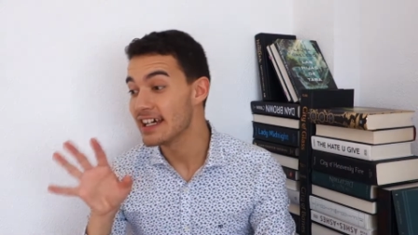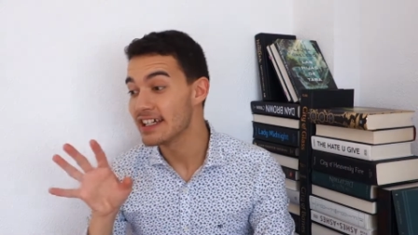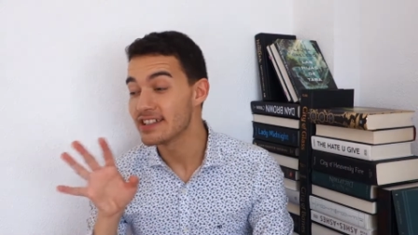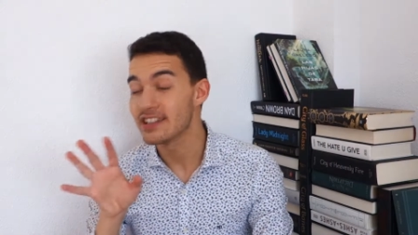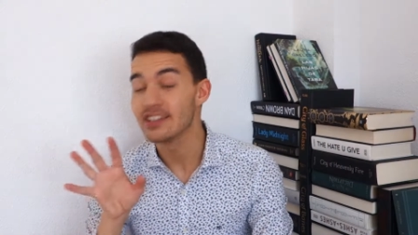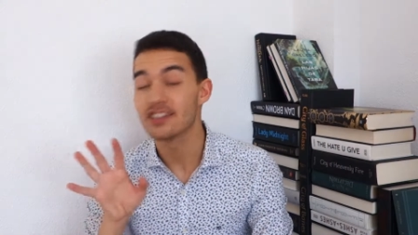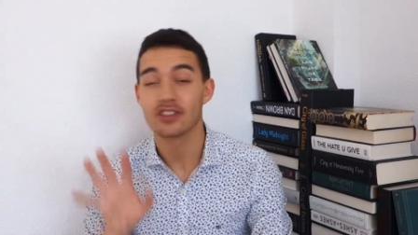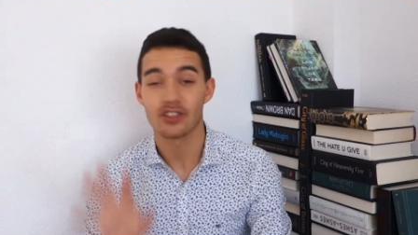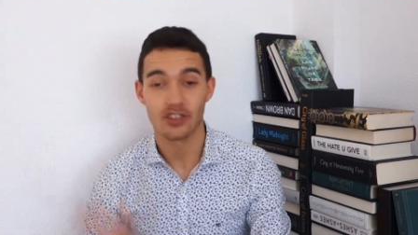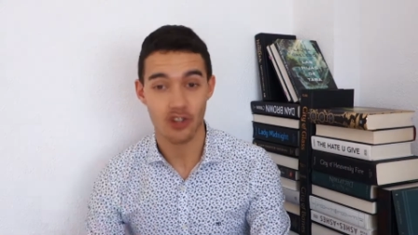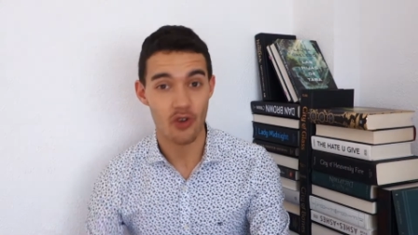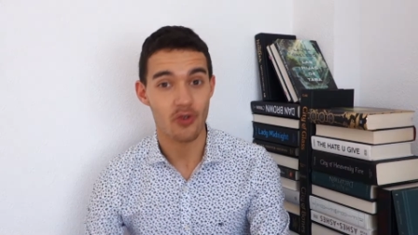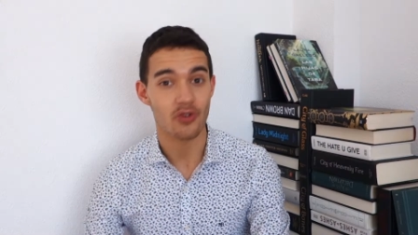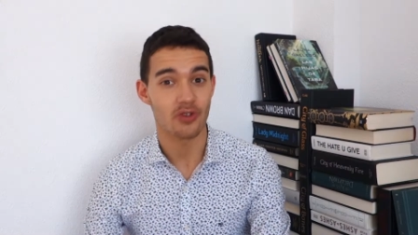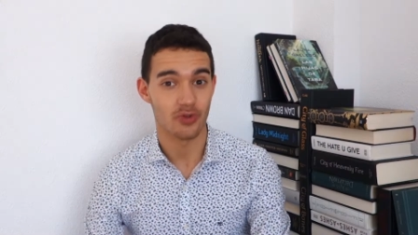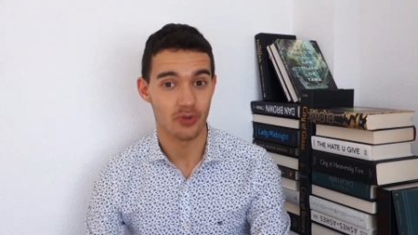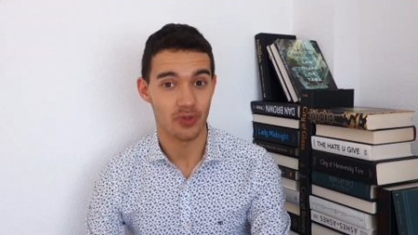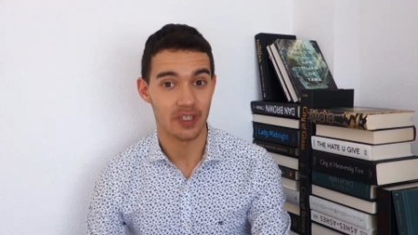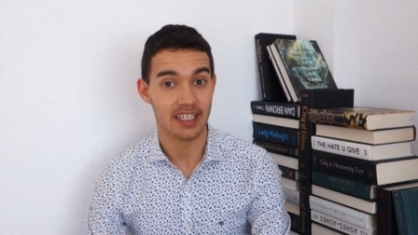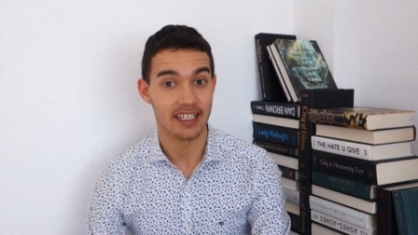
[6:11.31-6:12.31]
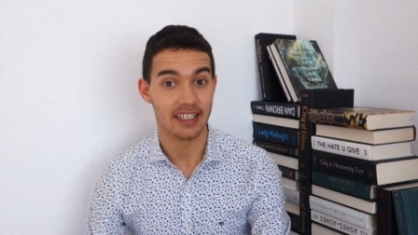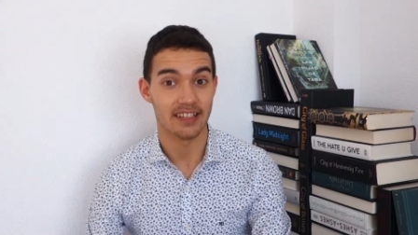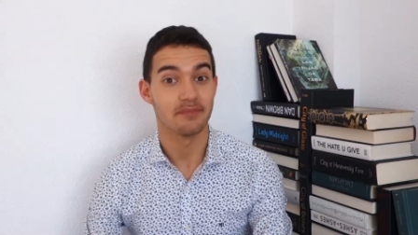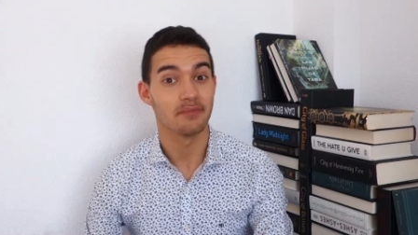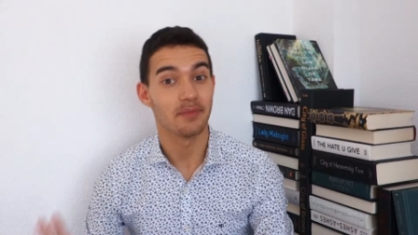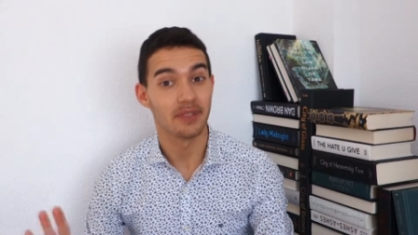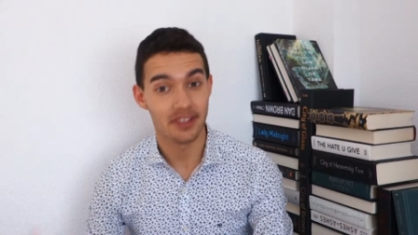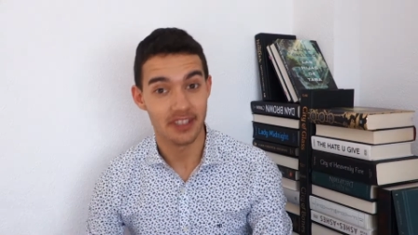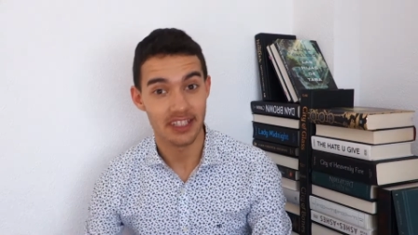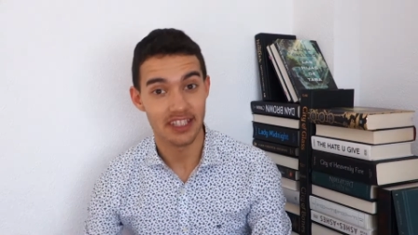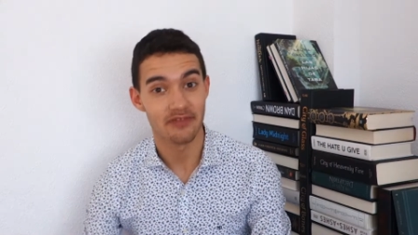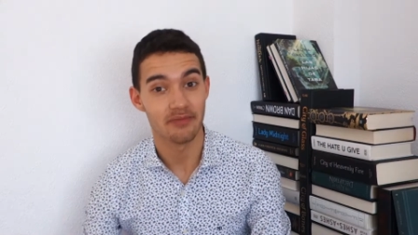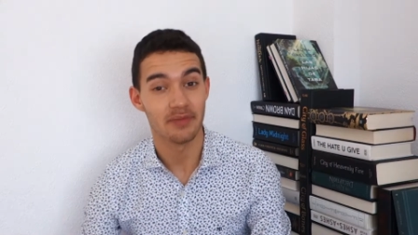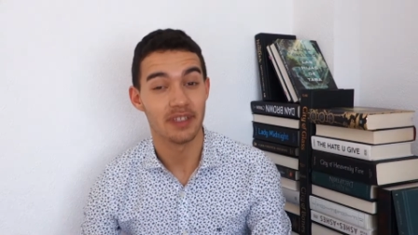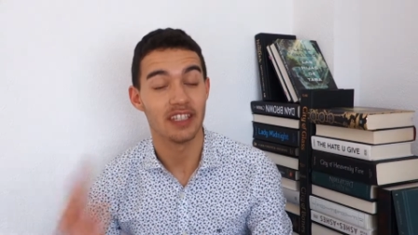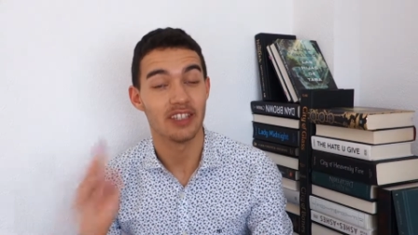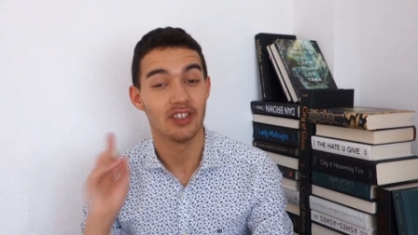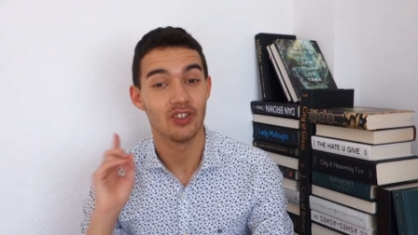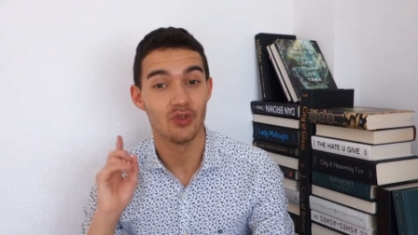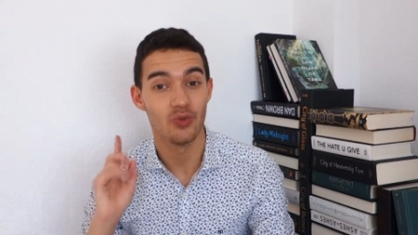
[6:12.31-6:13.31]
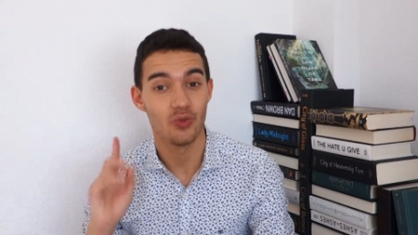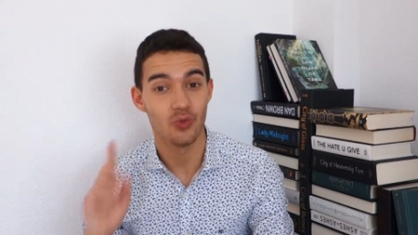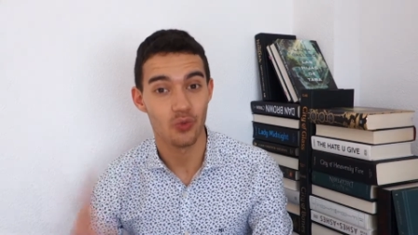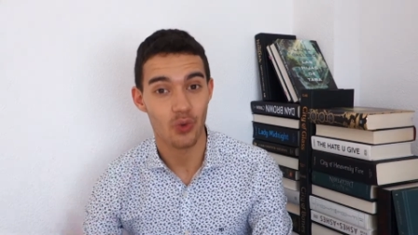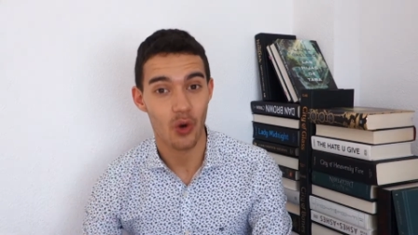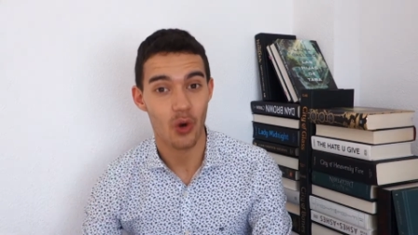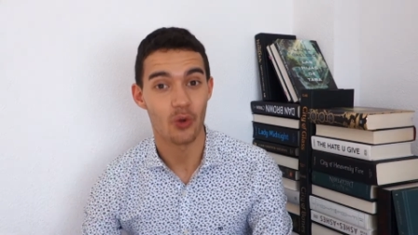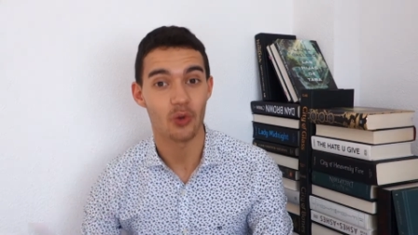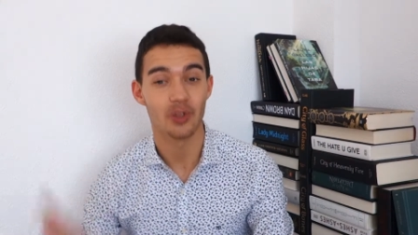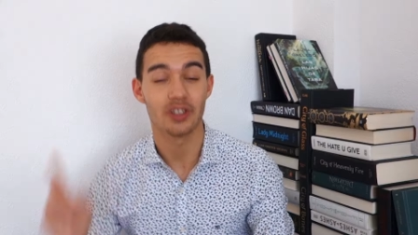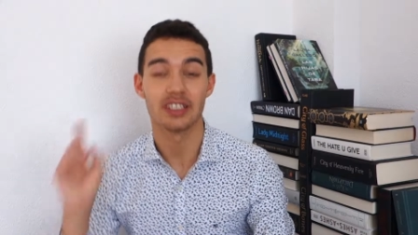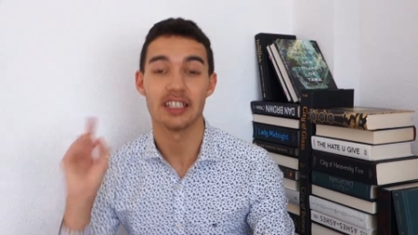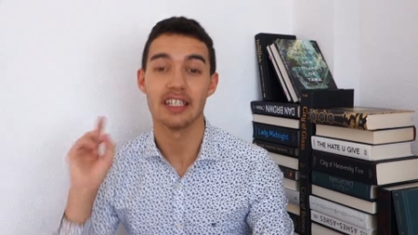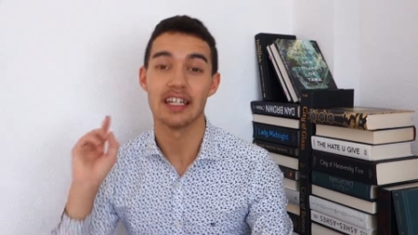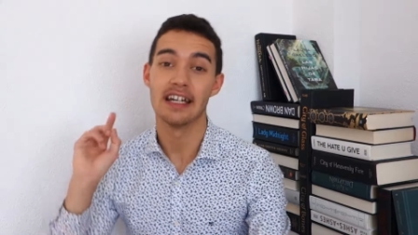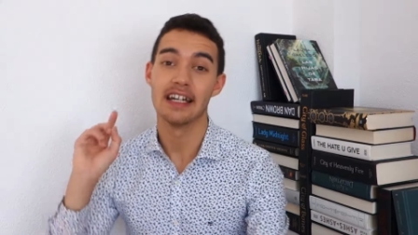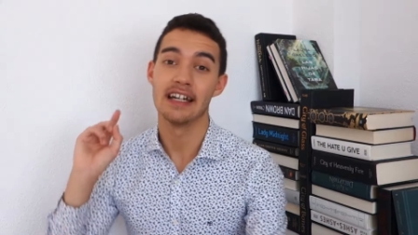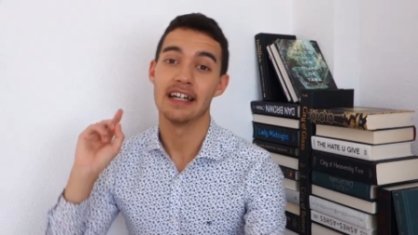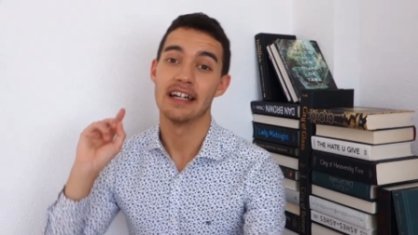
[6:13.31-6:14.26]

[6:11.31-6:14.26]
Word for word: Just go and read it. Believe me, you won't